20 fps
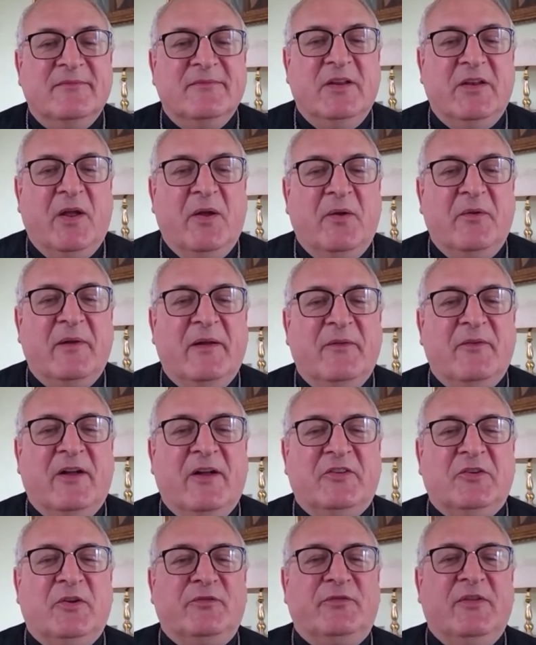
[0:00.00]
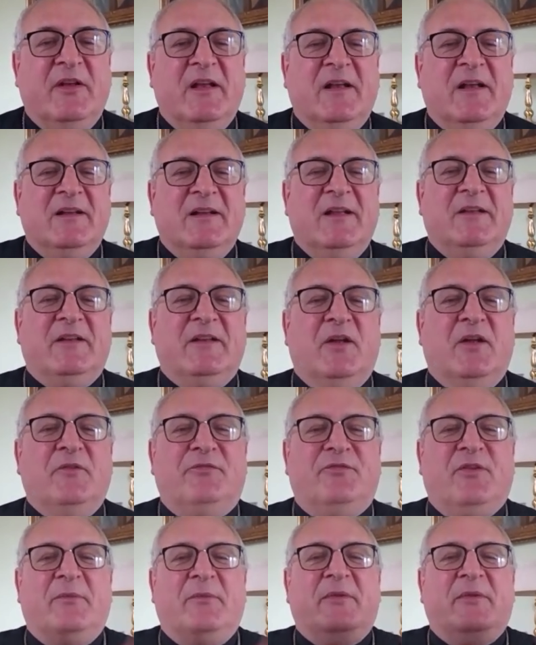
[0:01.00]
You know, a sort of you know
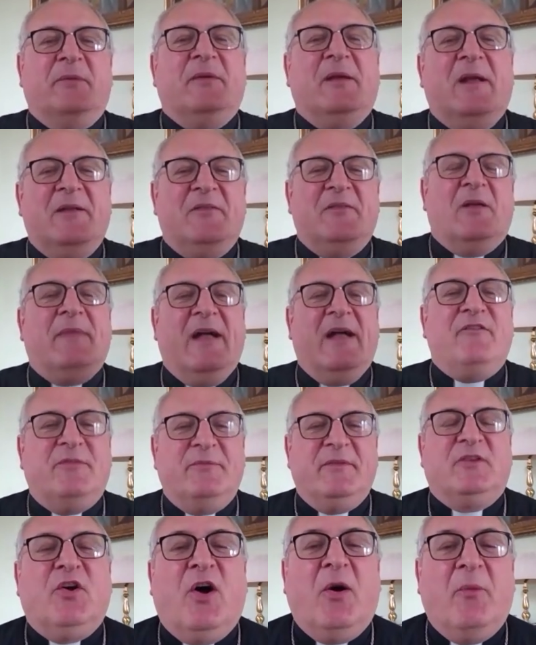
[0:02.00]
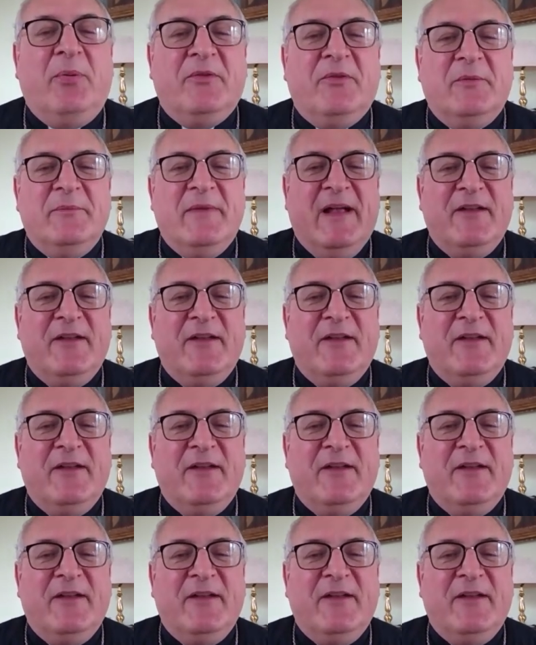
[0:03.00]
from the the man from the top,